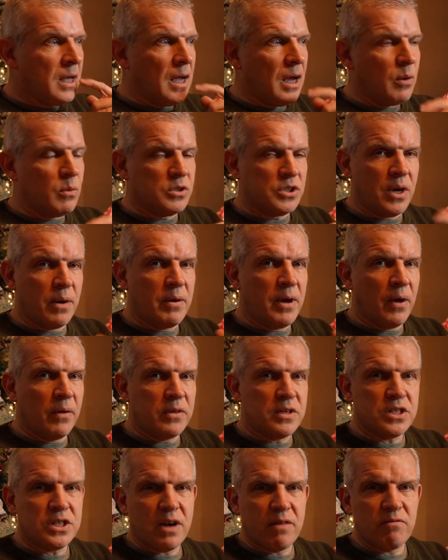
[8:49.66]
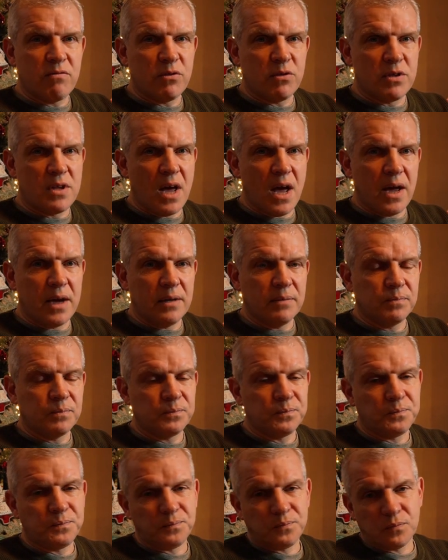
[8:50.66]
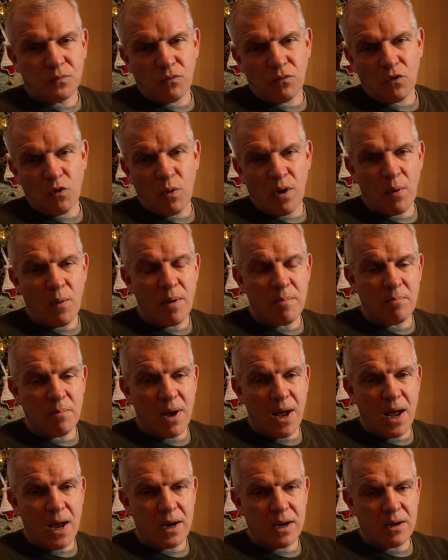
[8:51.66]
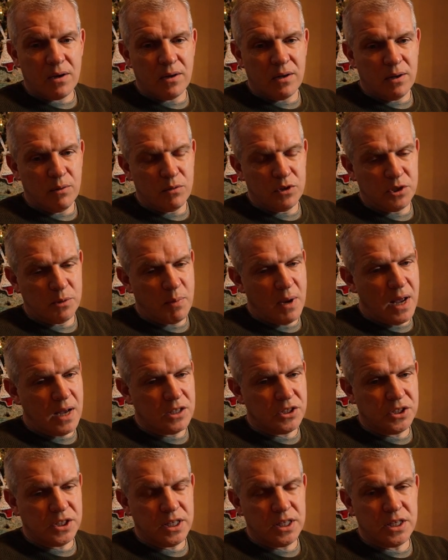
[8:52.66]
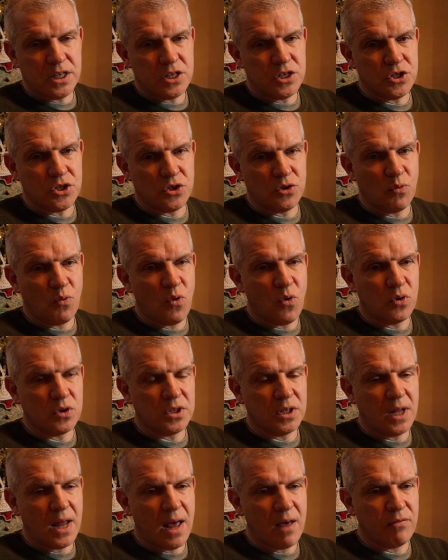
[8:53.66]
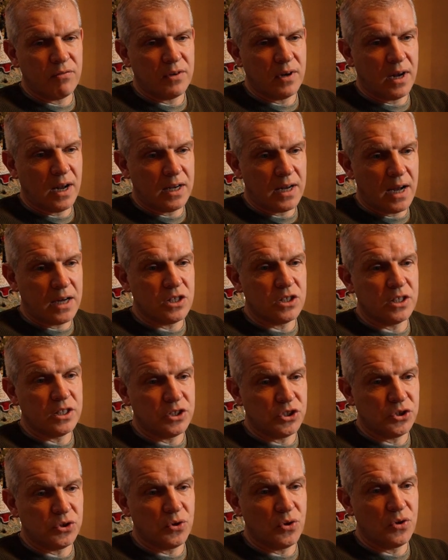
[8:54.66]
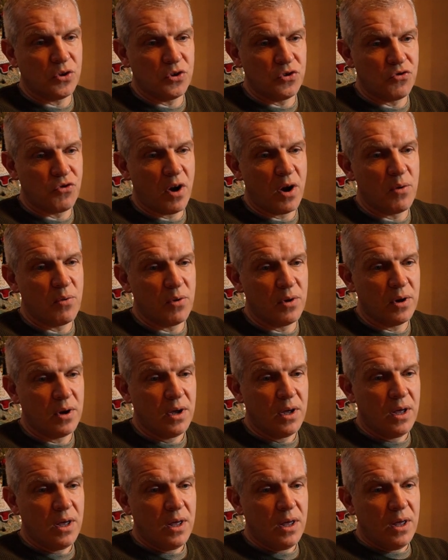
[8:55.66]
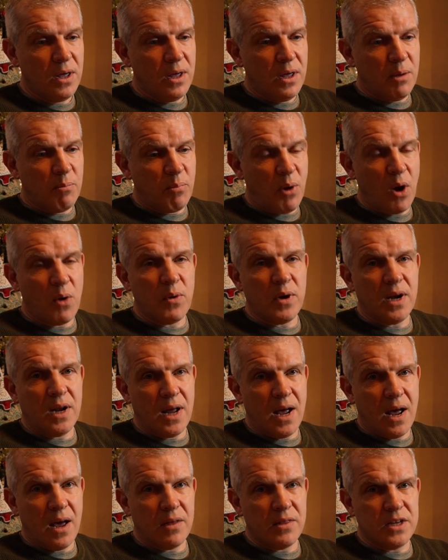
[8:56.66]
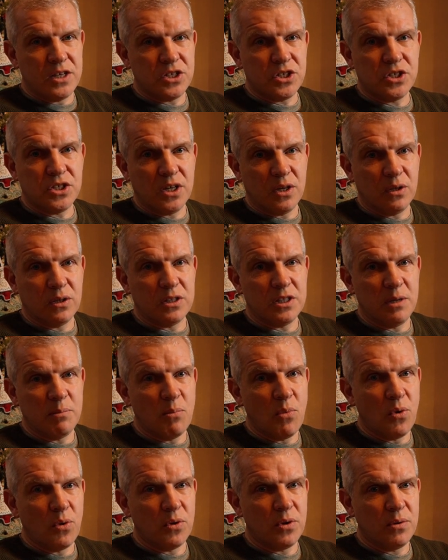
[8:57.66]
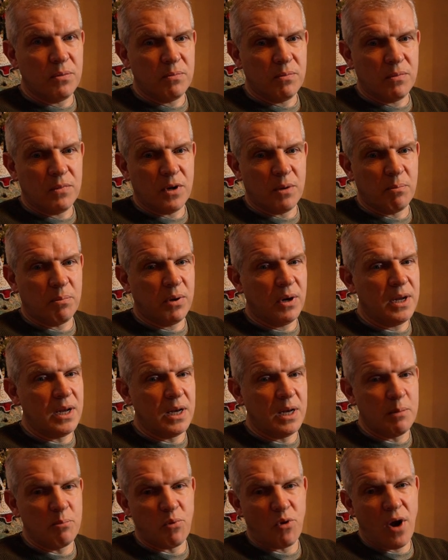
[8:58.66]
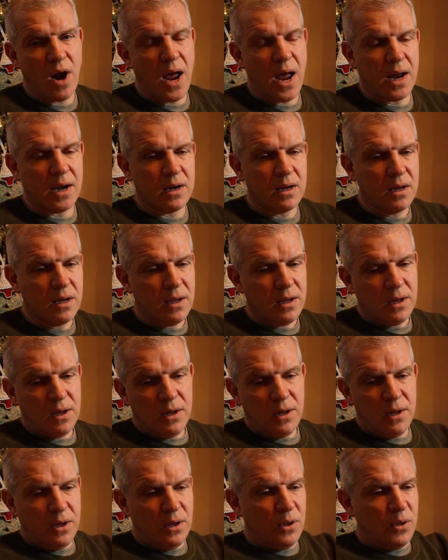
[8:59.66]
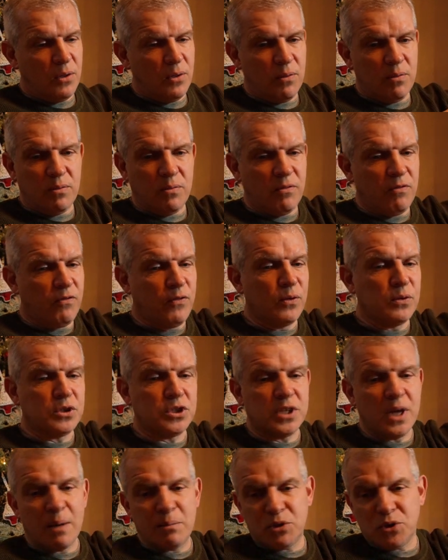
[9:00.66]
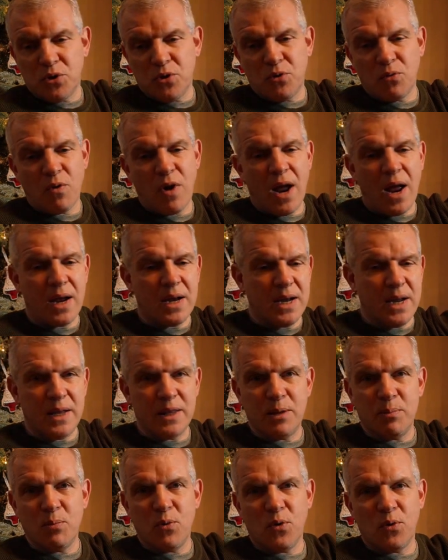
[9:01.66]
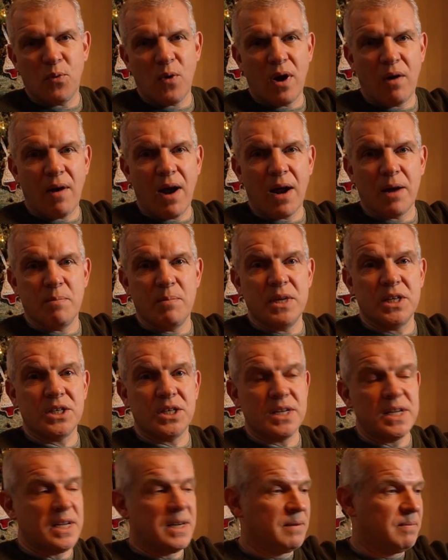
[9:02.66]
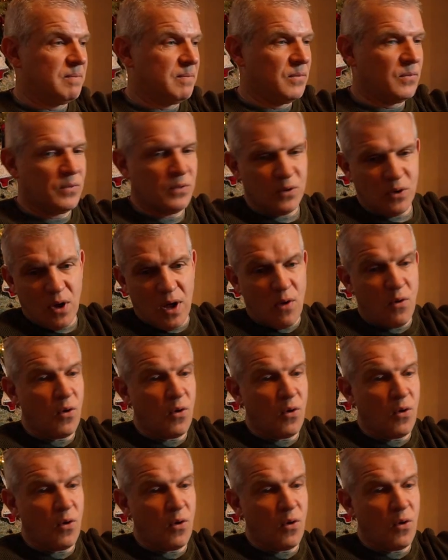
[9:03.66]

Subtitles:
It was only on the seventh day when I went back, and it was about 6 inches of water left, and I actually saw the drone poking out of this silty mud, completely brown, footsteps all round it in the mud where I'd missed it, like